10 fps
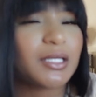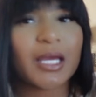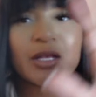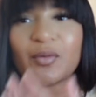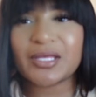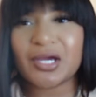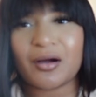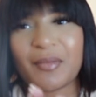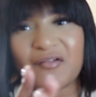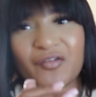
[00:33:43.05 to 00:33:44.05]
Anyway,
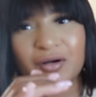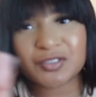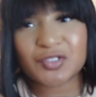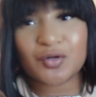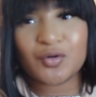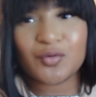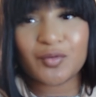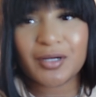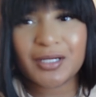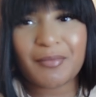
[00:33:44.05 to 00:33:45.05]
y'all, my fault.
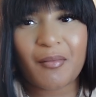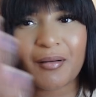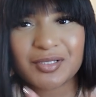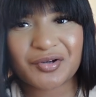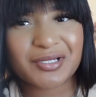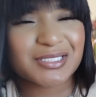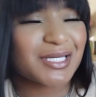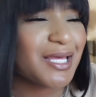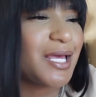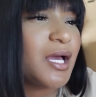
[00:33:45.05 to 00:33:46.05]
So my mom is crazy,
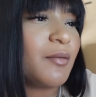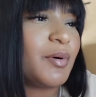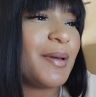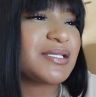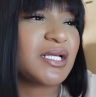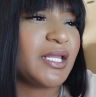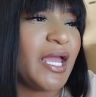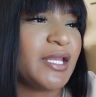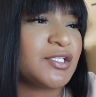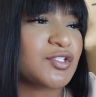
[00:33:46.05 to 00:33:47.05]
but basically
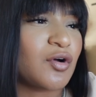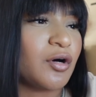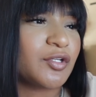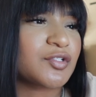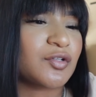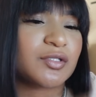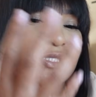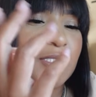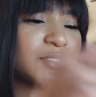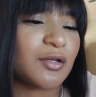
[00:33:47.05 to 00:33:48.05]
Haiti just called her, so
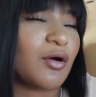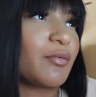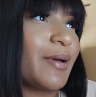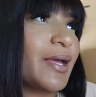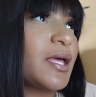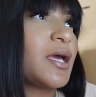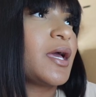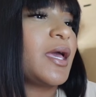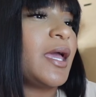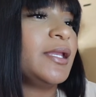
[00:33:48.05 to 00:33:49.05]
she said she's gonna call me back.
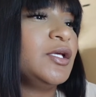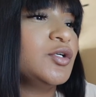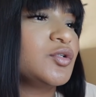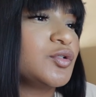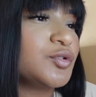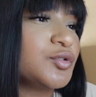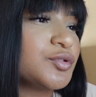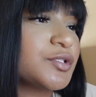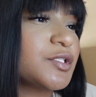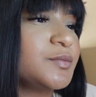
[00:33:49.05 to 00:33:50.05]

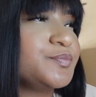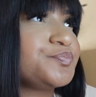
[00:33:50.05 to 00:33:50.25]
Anywho's,